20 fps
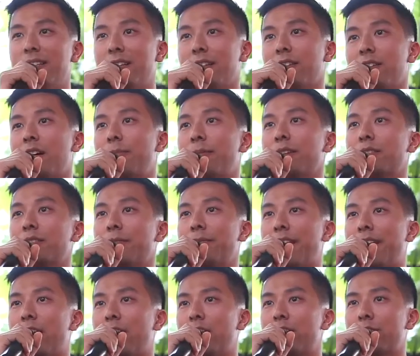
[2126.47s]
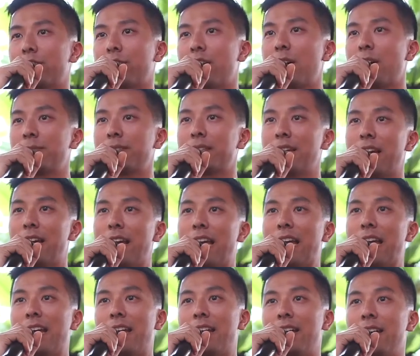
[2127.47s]
economics of airdrops
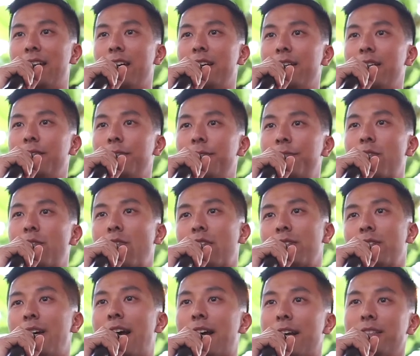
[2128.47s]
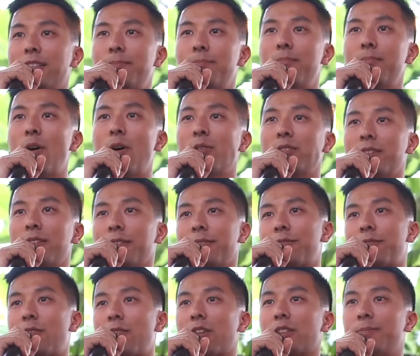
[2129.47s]
and forks. I guess mostly
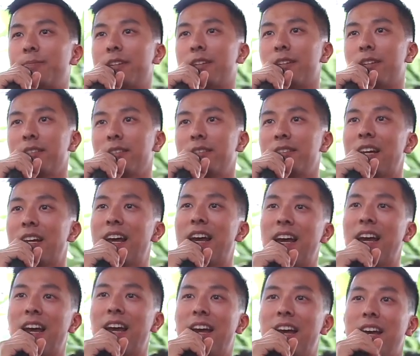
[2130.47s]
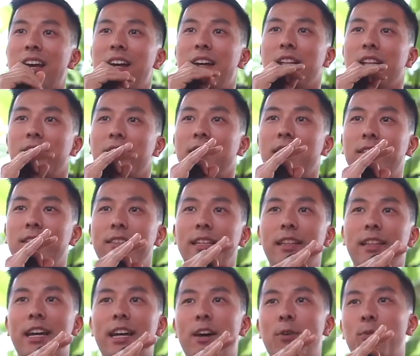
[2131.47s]
forks, because let's say
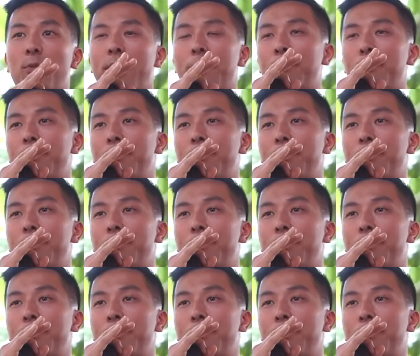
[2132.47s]
that when